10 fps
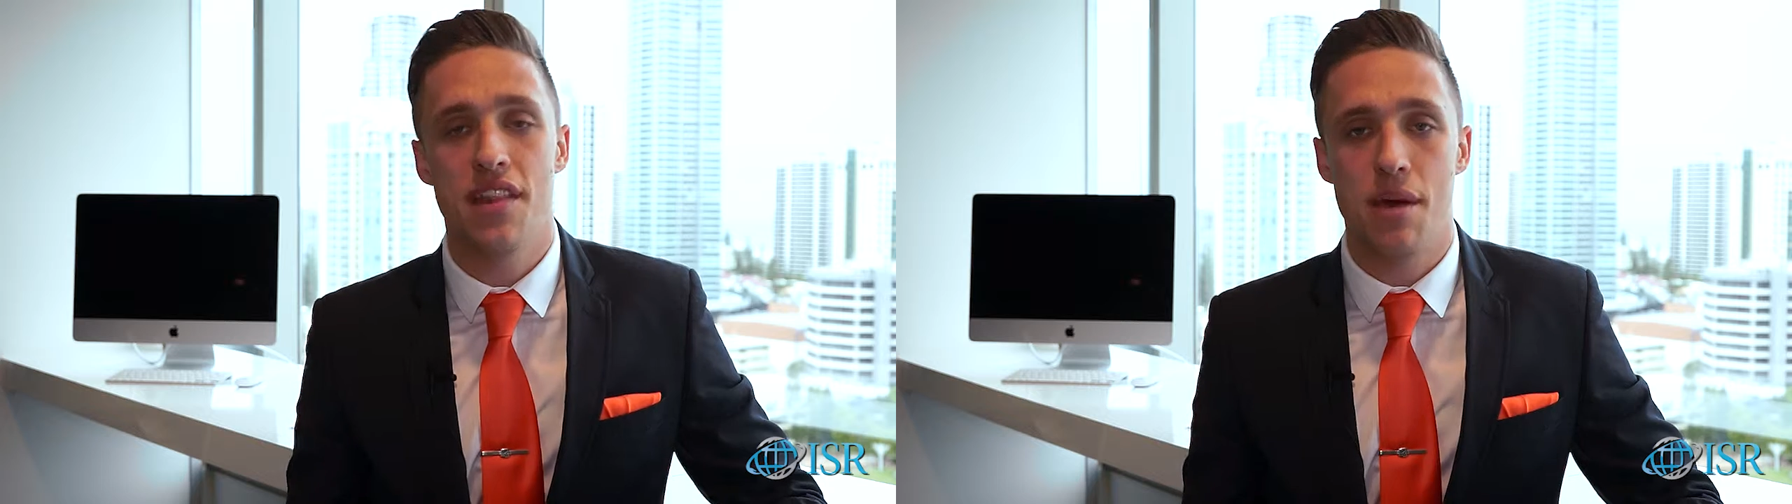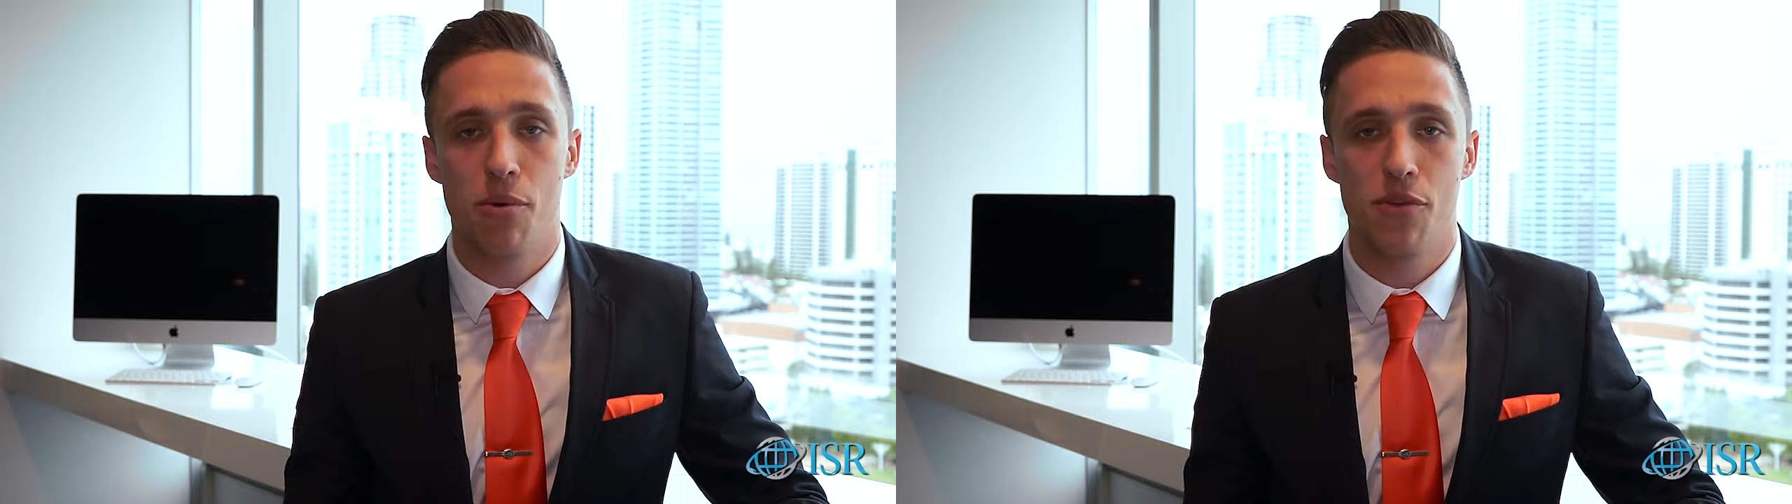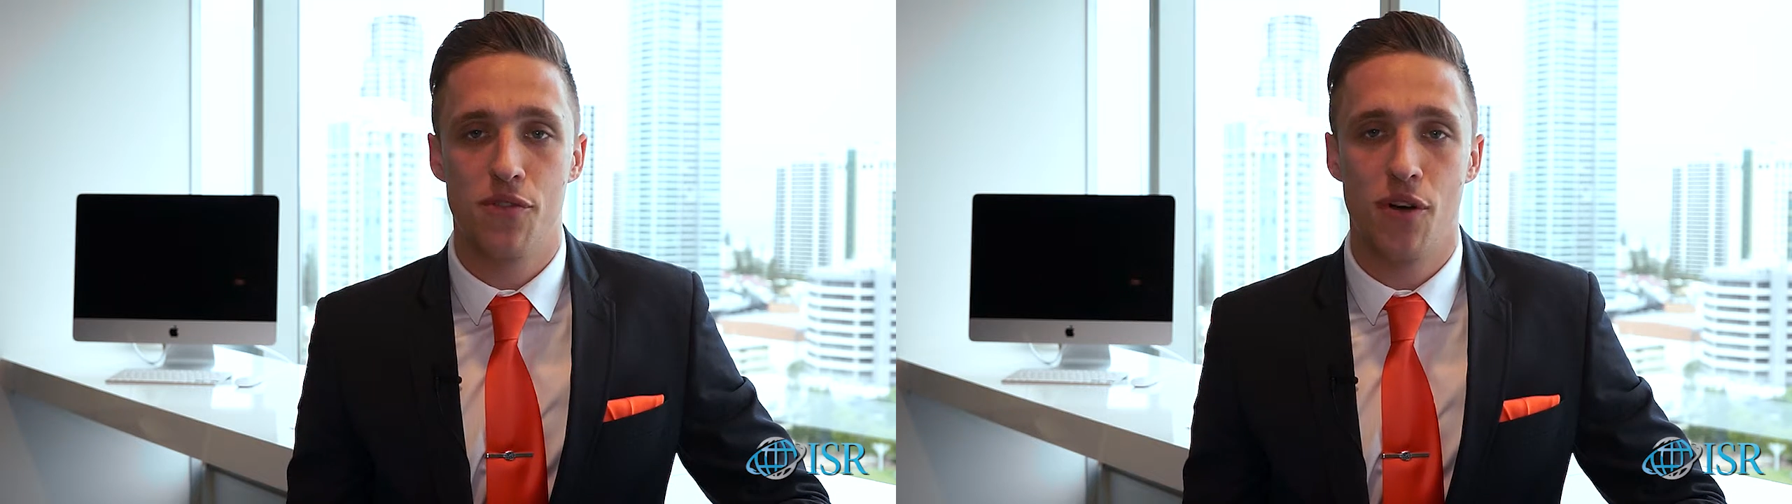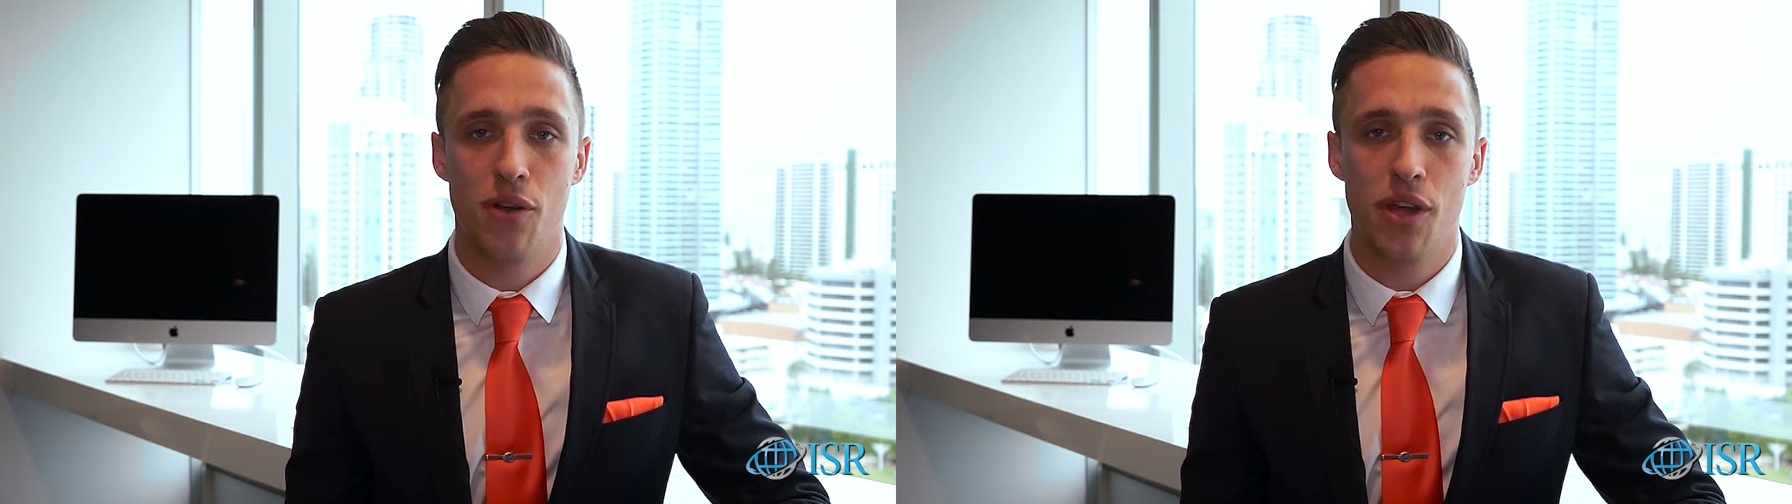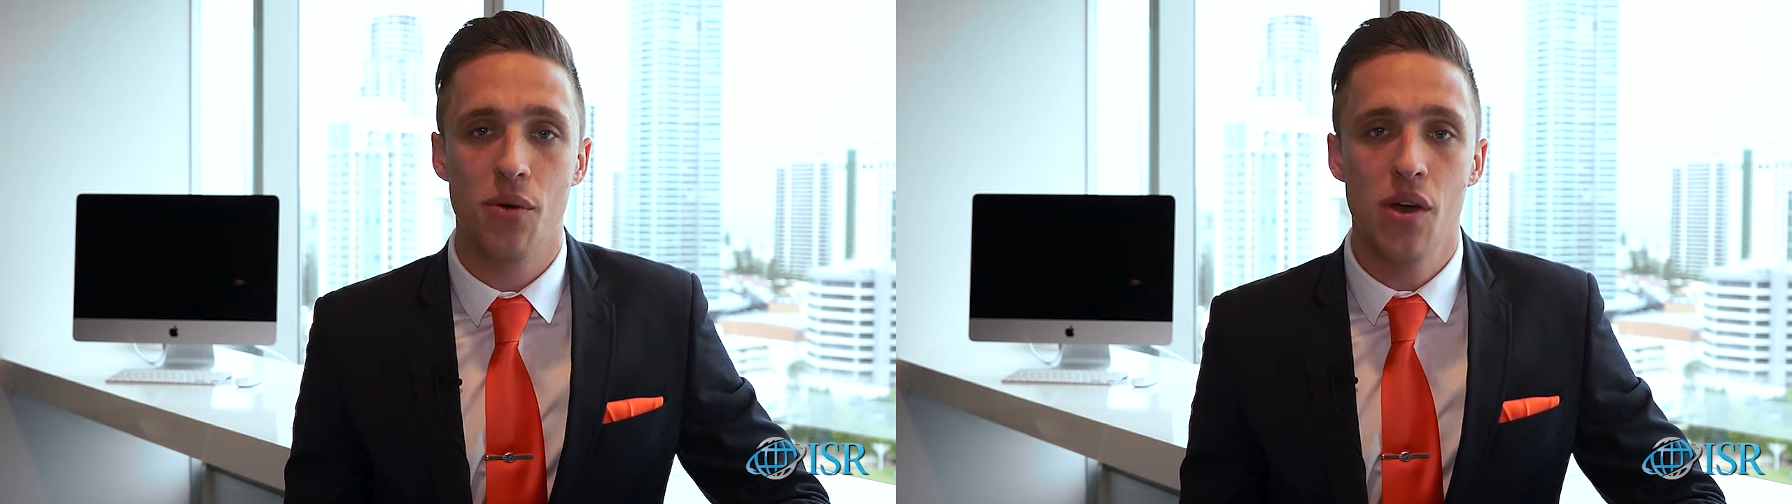their
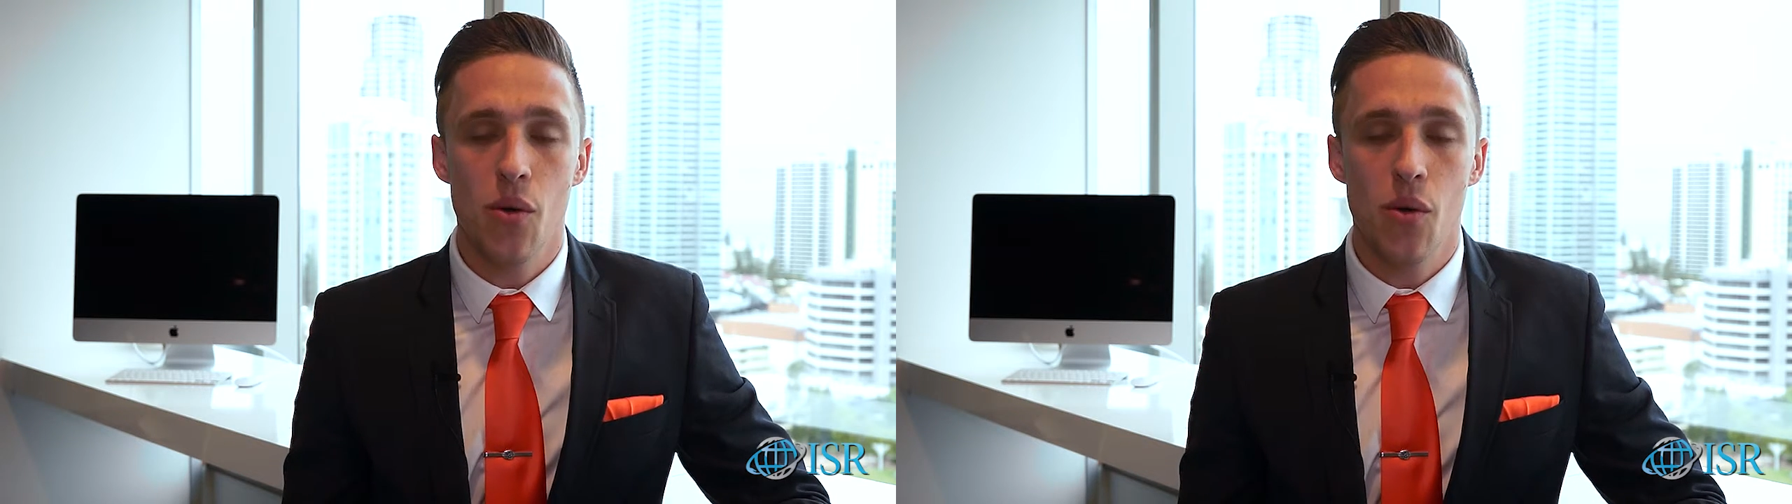portfolio,